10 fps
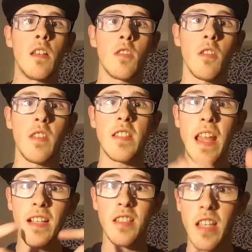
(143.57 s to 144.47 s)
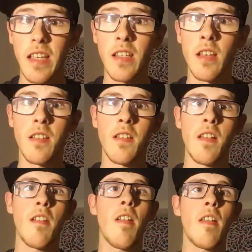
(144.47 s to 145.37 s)
So in this next scene,
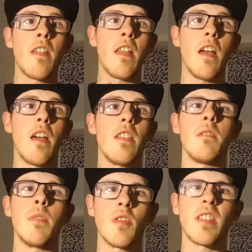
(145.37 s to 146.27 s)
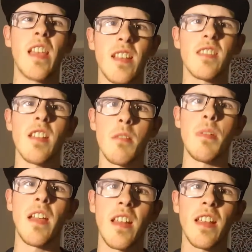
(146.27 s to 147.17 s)
the music kicks in a
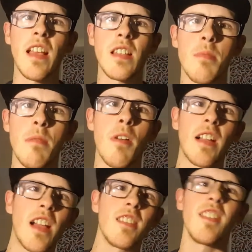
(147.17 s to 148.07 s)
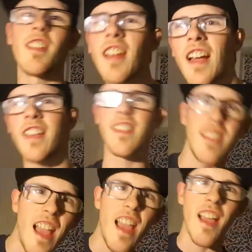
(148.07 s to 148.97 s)
bit and it gets a bit more catchy, and you're like,
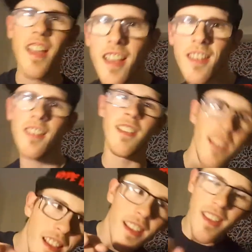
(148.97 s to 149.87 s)
yeah.